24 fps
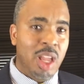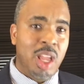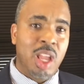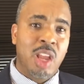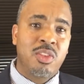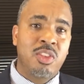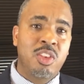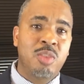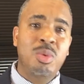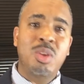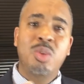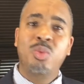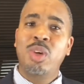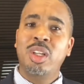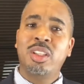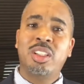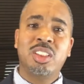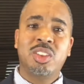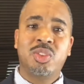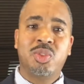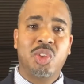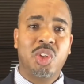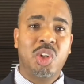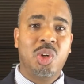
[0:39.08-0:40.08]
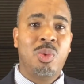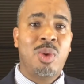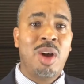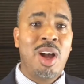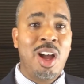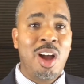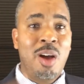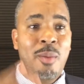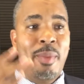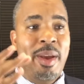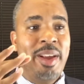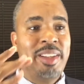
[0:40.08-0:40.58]
If you've been with us for a
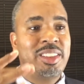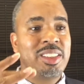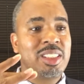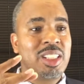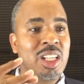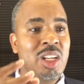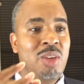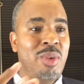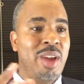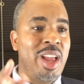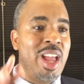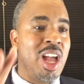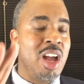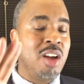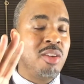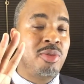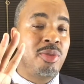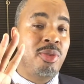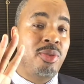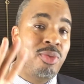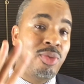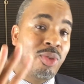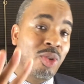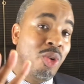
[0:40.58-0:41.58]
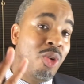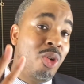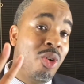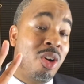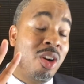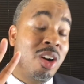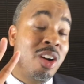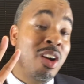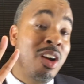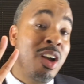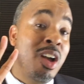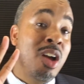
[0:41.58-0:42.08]
while, basically we have
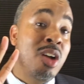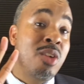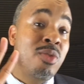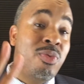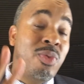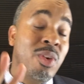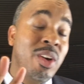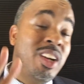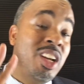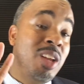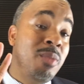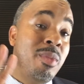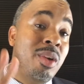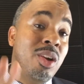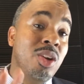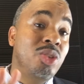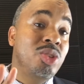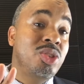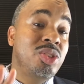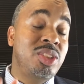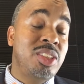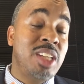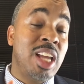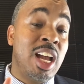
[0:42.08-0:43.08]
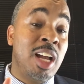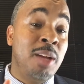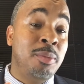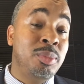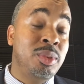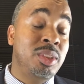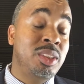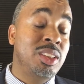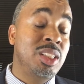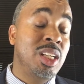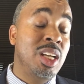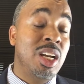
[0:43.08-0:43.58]
4 fundamental
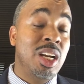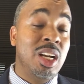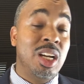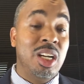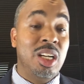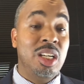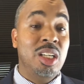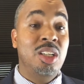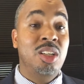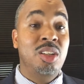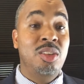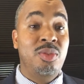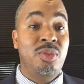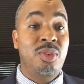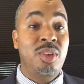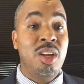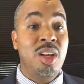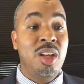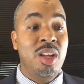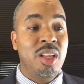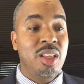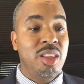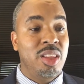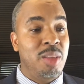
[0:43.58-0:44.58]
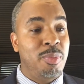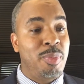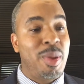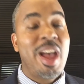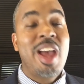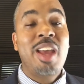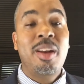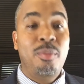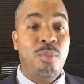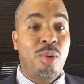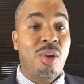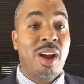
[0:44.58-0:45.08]
steps of the
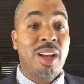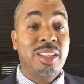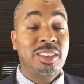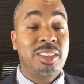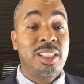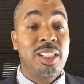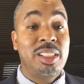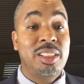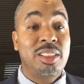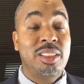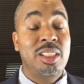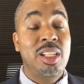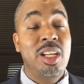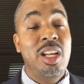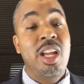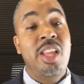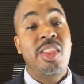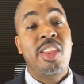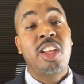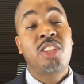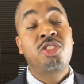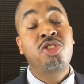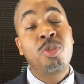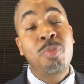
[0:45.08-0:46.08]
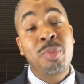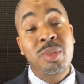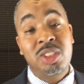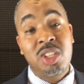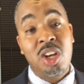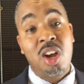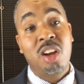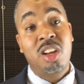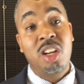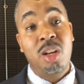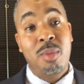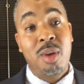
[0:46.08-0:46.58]
patent process. That's what we've been
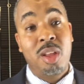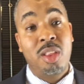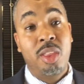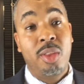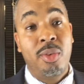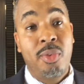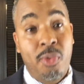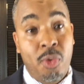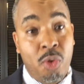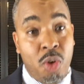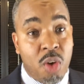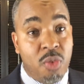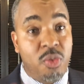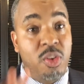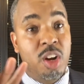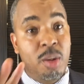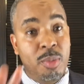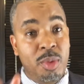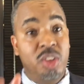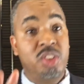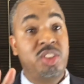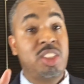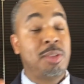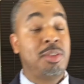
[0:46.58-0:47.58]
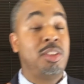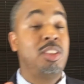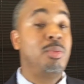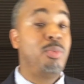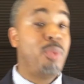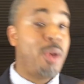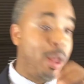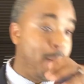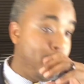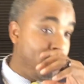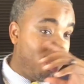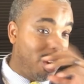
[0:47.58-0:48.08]
talking about, the 4 fundamental steps of the
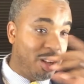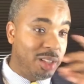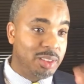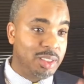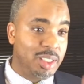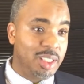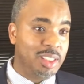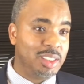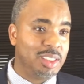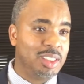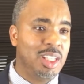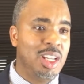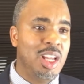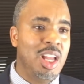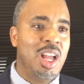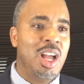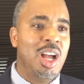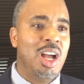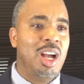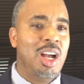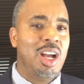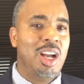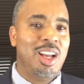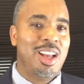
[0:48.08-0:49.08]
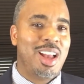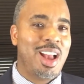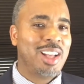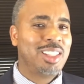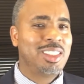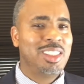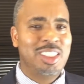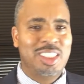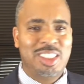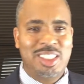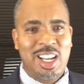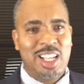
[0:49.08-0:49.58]
patent process.
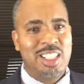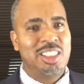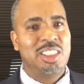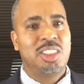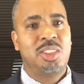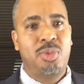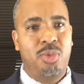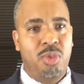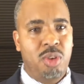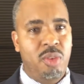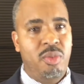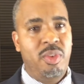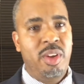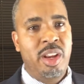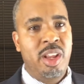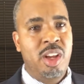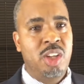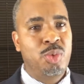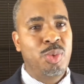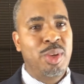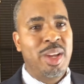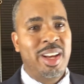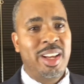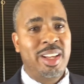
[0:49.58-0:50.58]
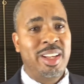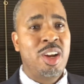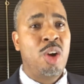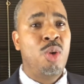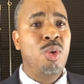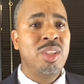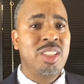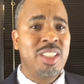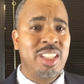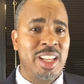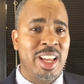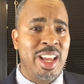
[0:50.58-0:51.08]
Actually, it's not just 4 videos. We had to
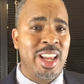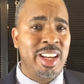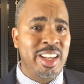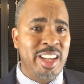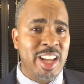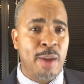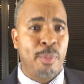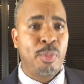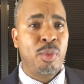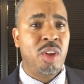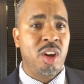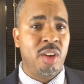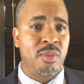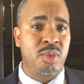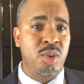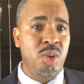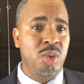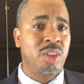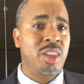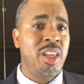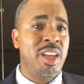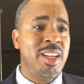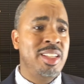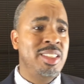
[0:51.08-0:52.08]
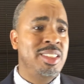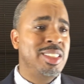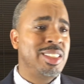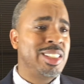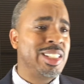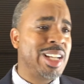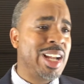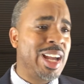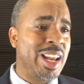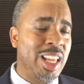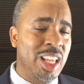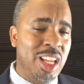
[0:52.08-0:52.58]
go into in depth on a few things just
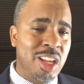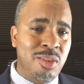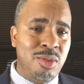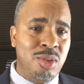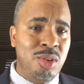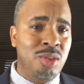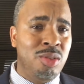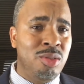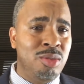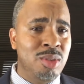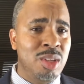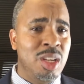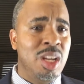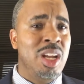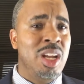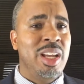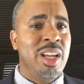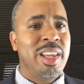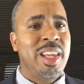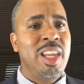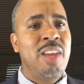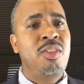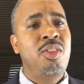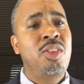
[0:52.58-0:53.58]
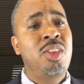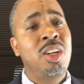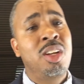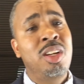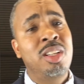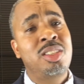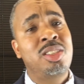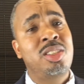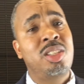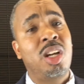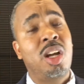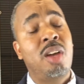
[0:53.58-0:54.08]
to kind of give you the
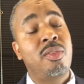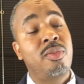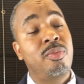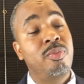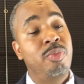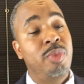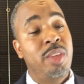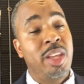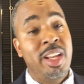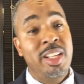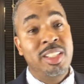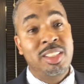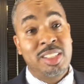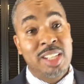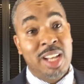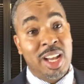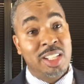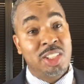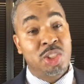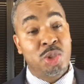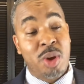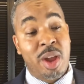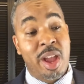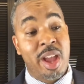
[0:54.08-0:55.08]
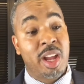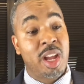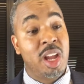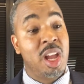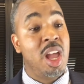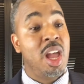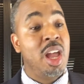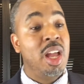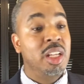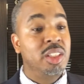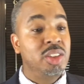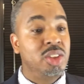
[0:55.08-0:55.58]
good stuff, the inside track.
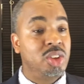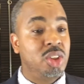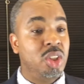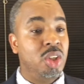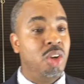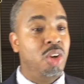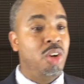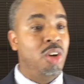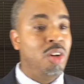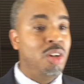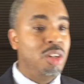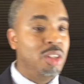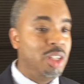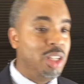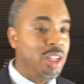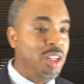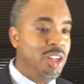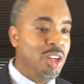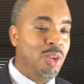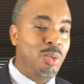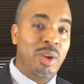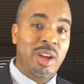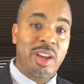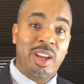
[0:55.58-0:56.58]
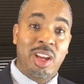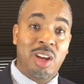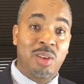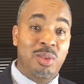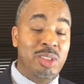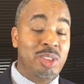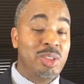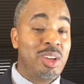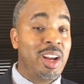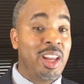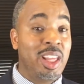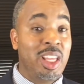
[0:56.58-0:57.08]
So, we're here,
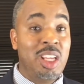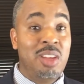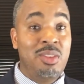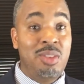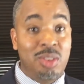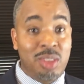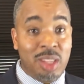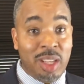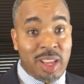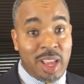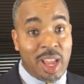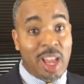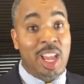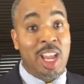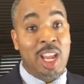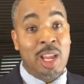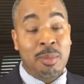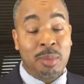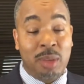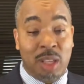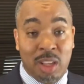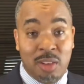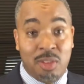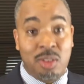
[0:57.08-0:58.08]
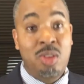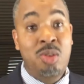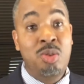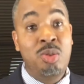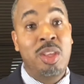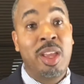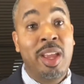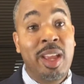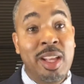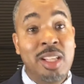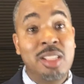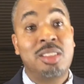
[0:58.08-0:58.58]
we try to give you the game, give you
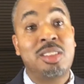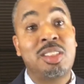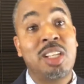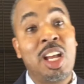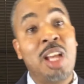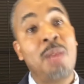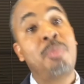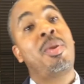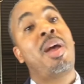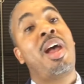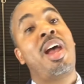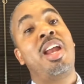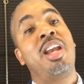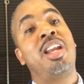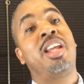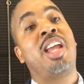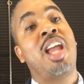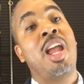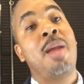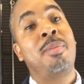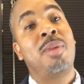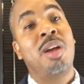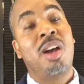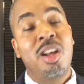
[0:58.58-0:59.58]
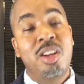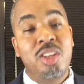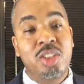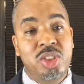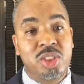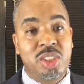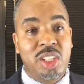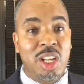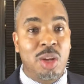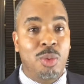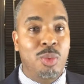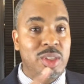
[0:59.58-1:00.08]
the inside patent game to
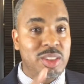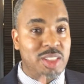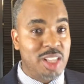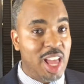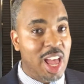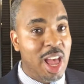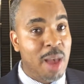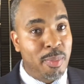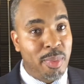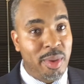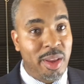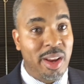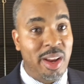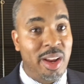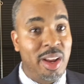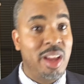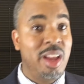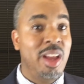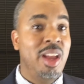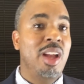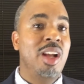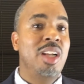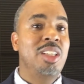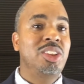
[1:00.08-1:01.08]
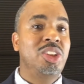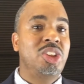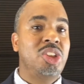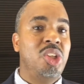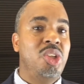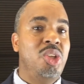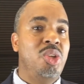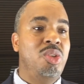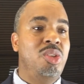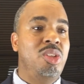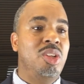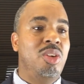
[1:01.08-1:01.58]
understand what's happening so
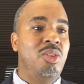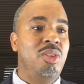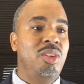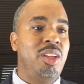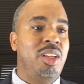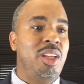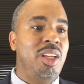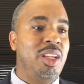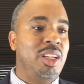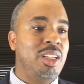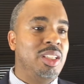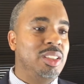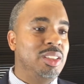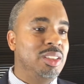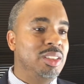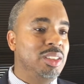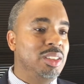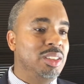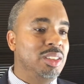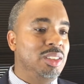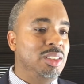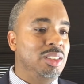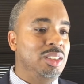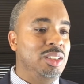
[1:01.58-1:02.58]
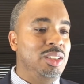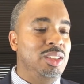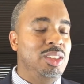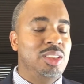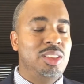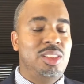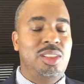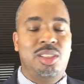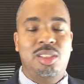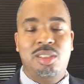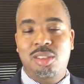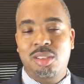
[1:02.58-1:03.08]
you don't get
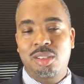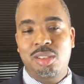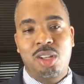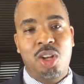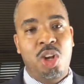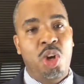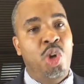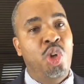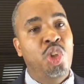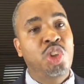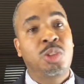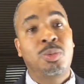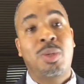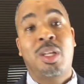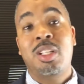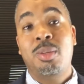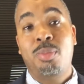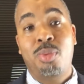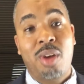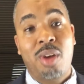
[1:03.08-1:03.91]
just hosed by the